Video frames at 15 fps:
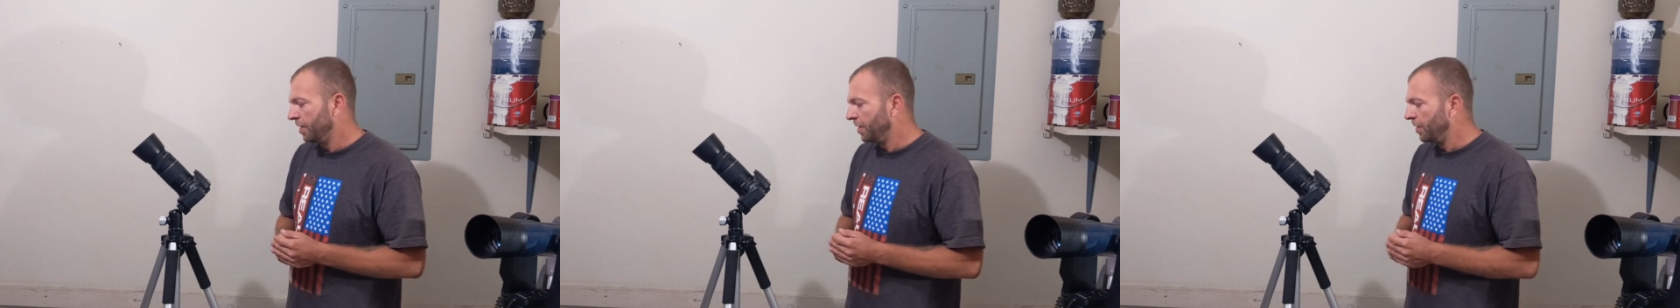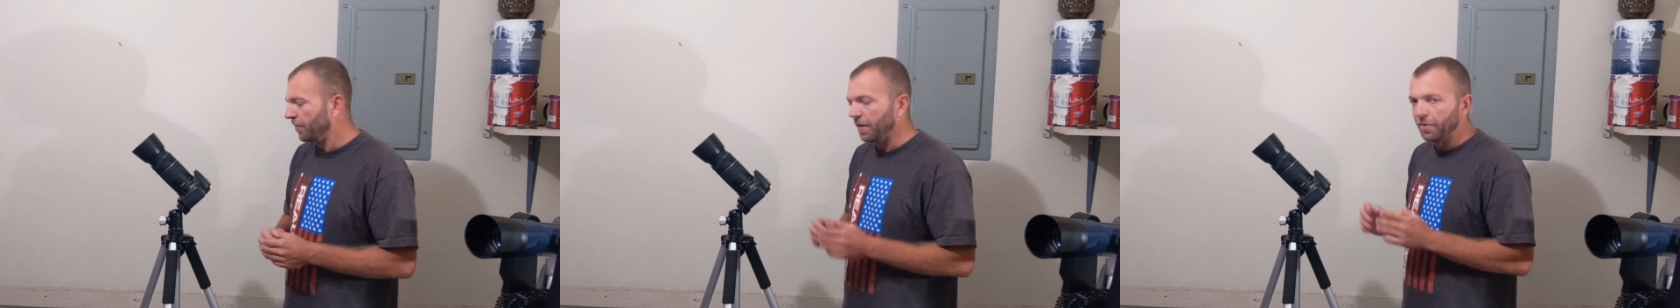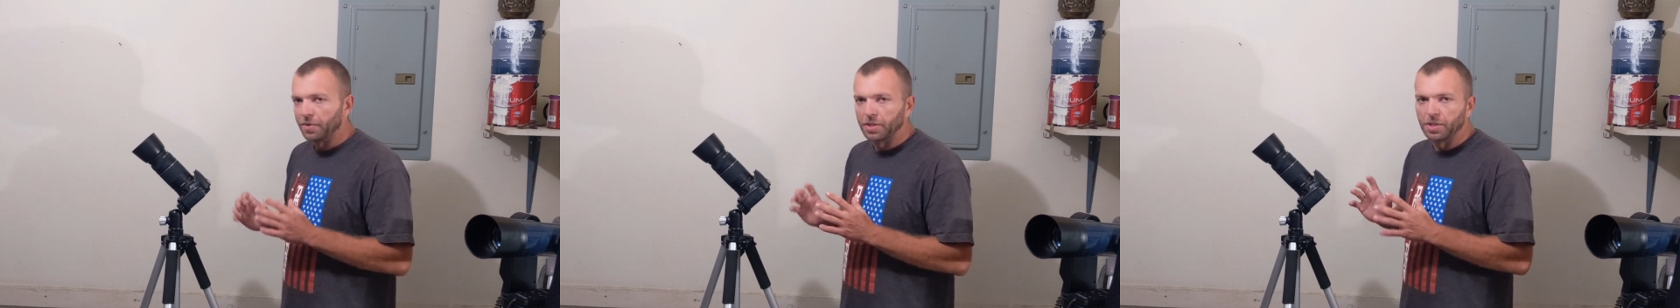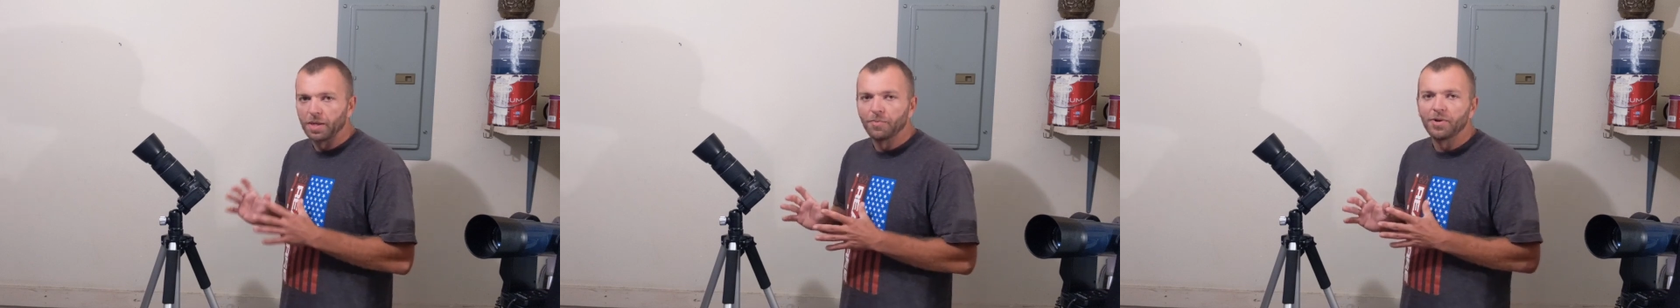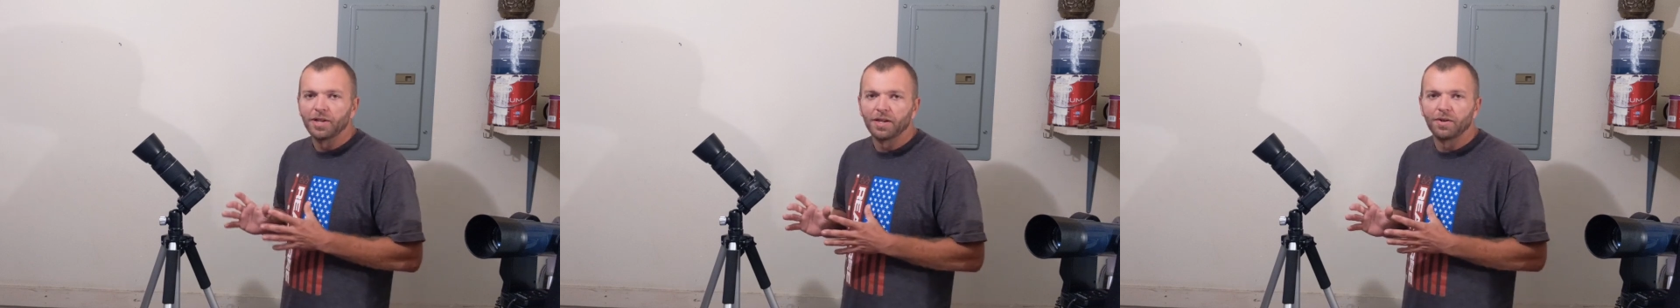You're very
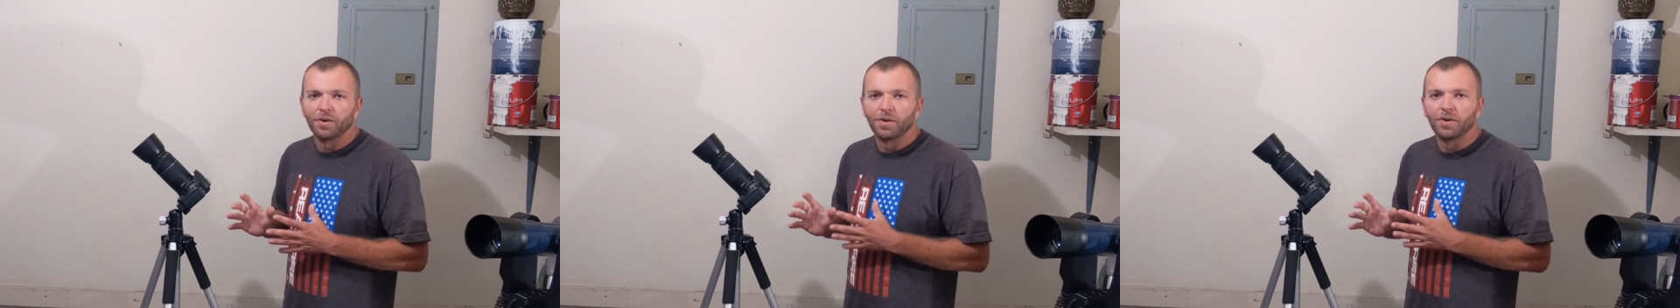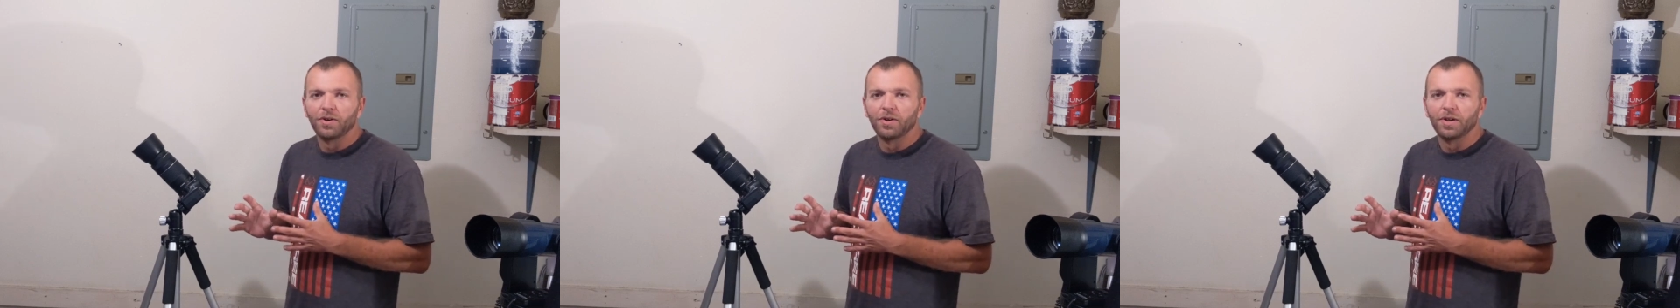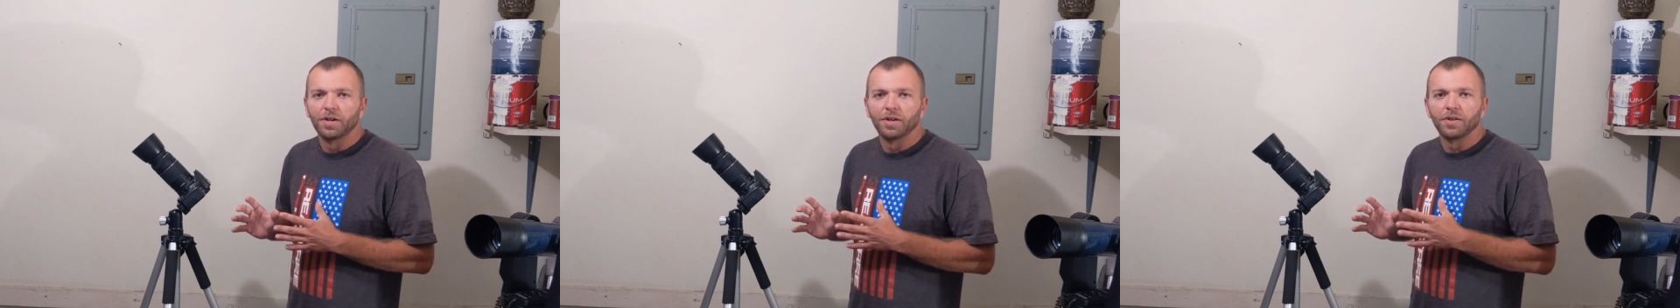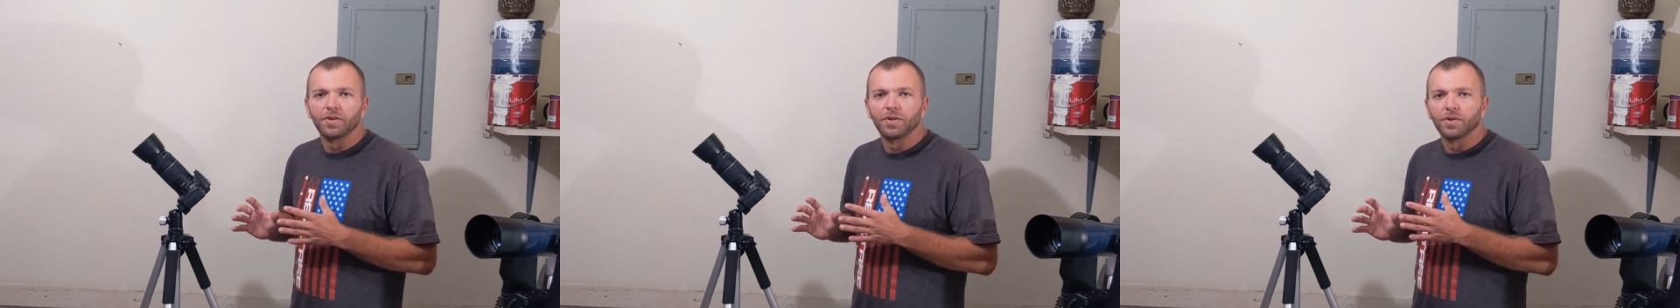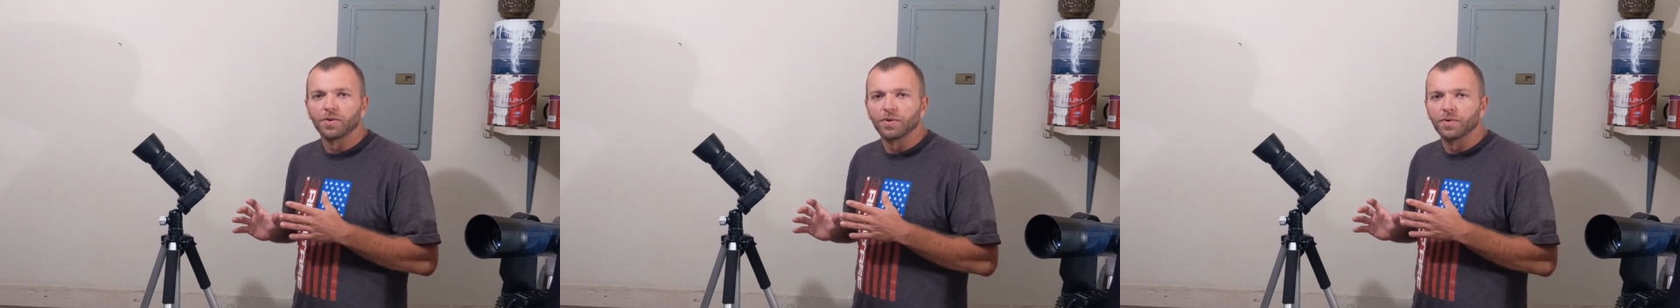limited on
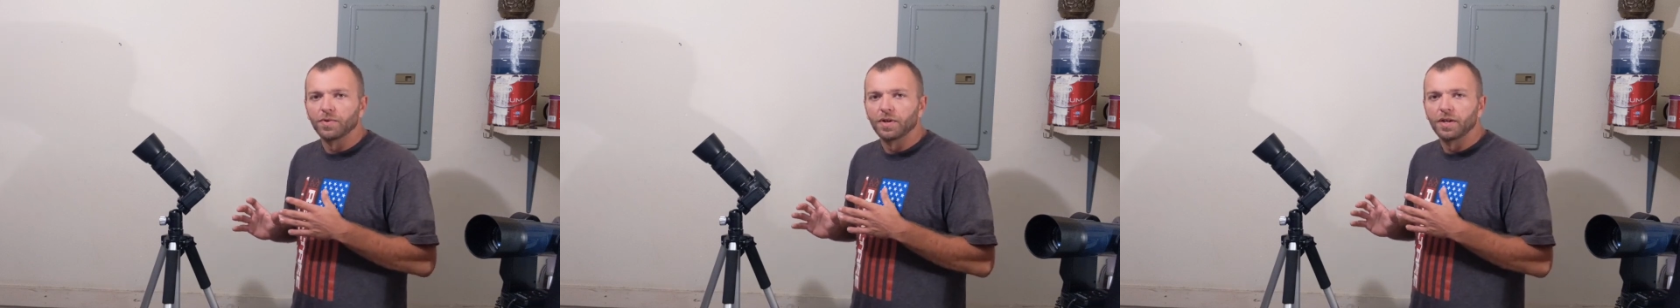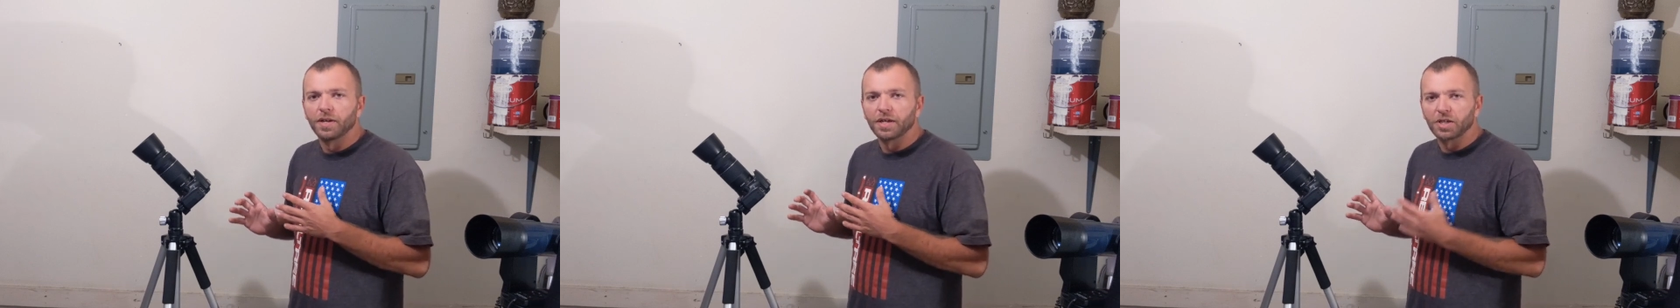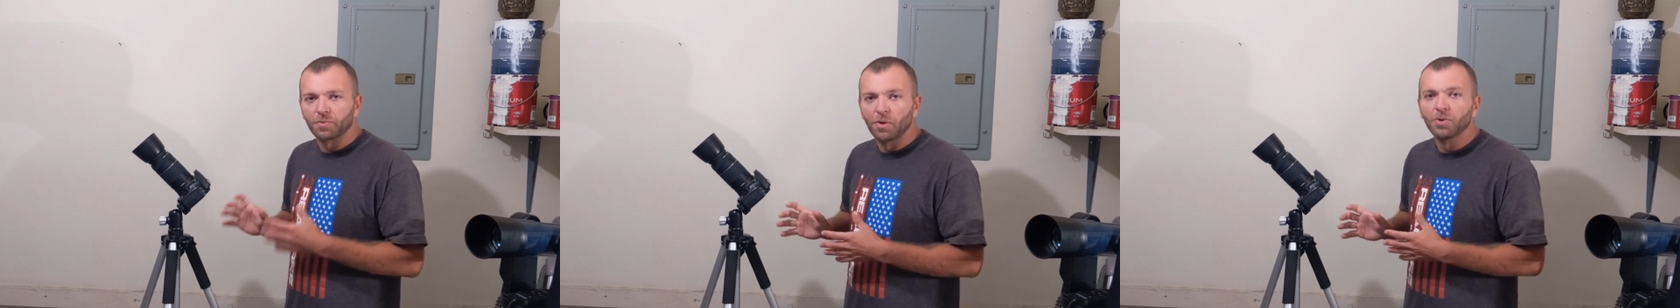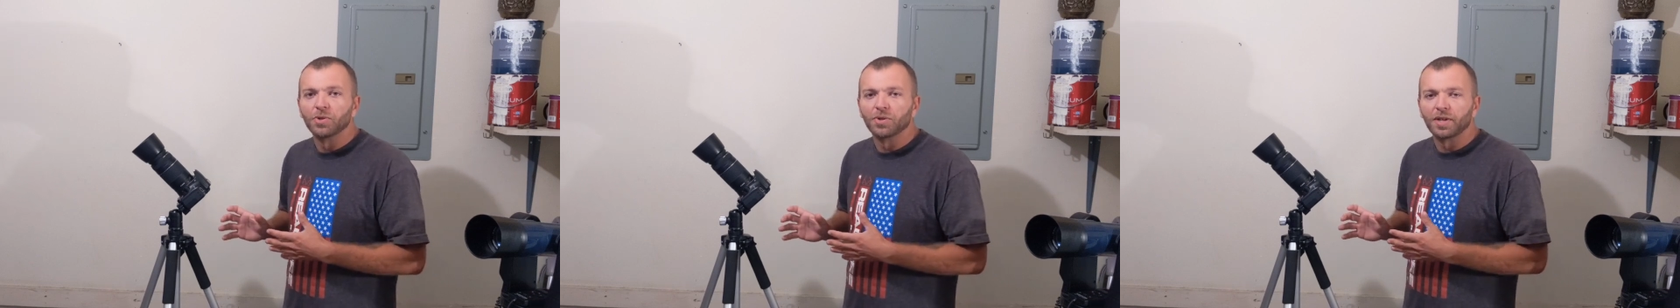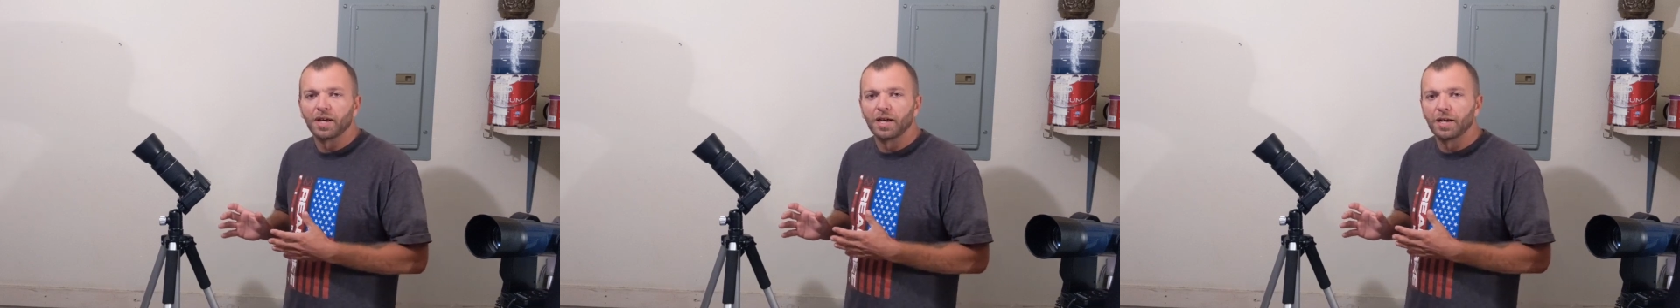your
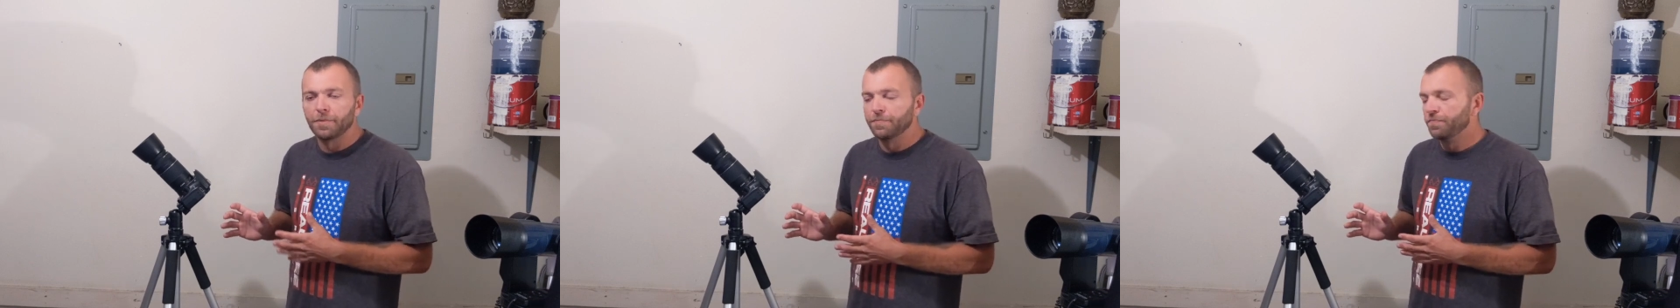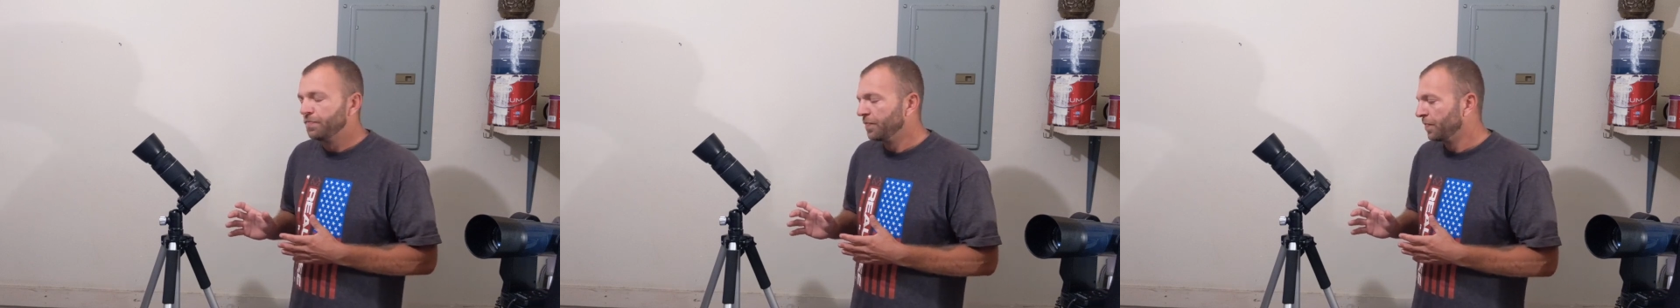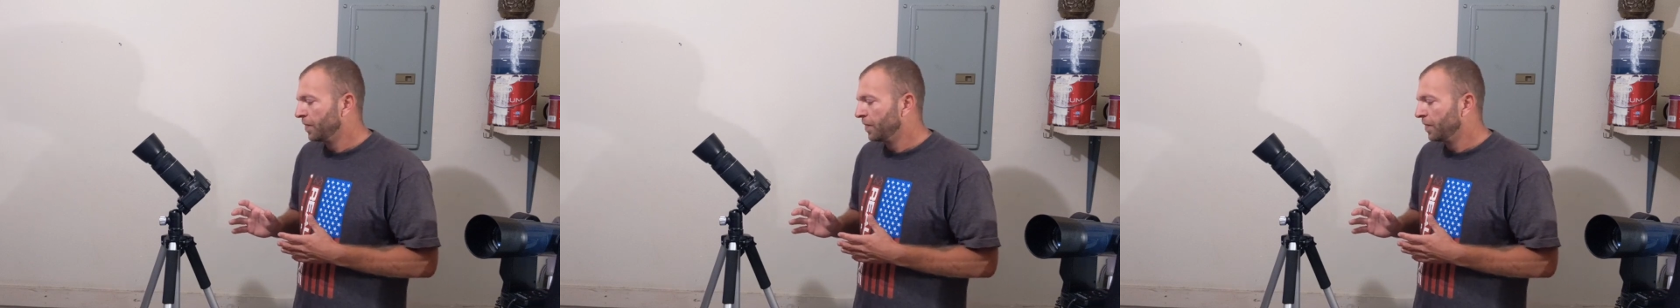exposure time